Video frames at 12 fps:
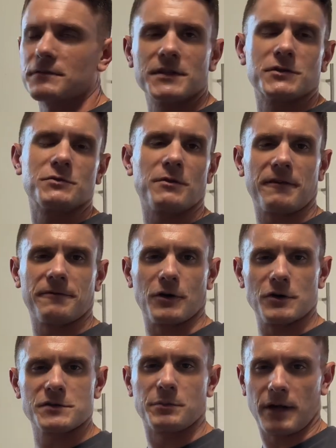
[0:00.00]
this was my
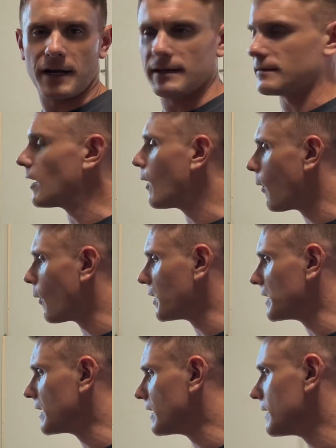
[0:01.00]
first plant, a
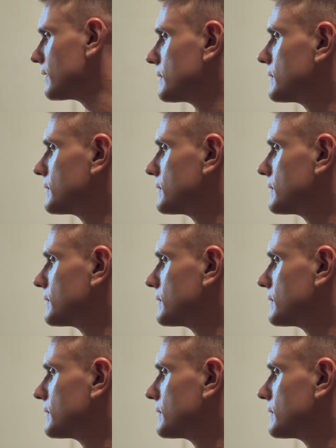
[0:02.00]
Hoya